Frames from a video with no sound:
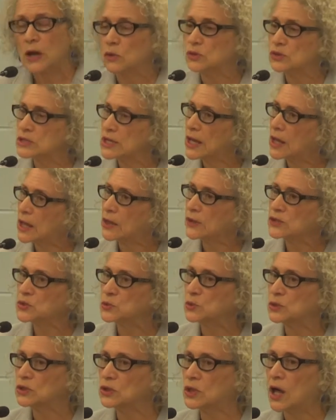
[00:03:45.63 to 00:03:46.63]
hotels
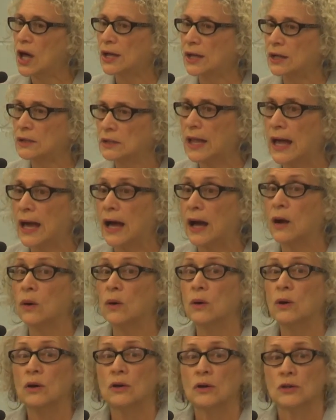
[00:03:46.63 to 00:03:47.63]
would not
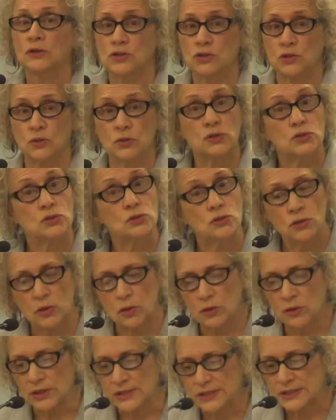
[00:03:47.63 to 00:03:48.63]
allow Jewish
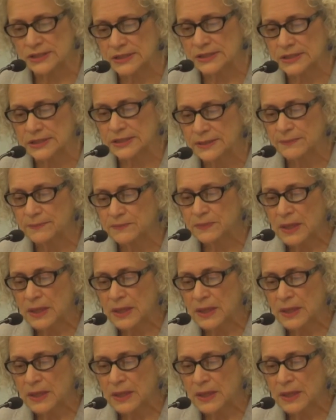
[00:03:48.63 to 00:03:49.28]
tourists.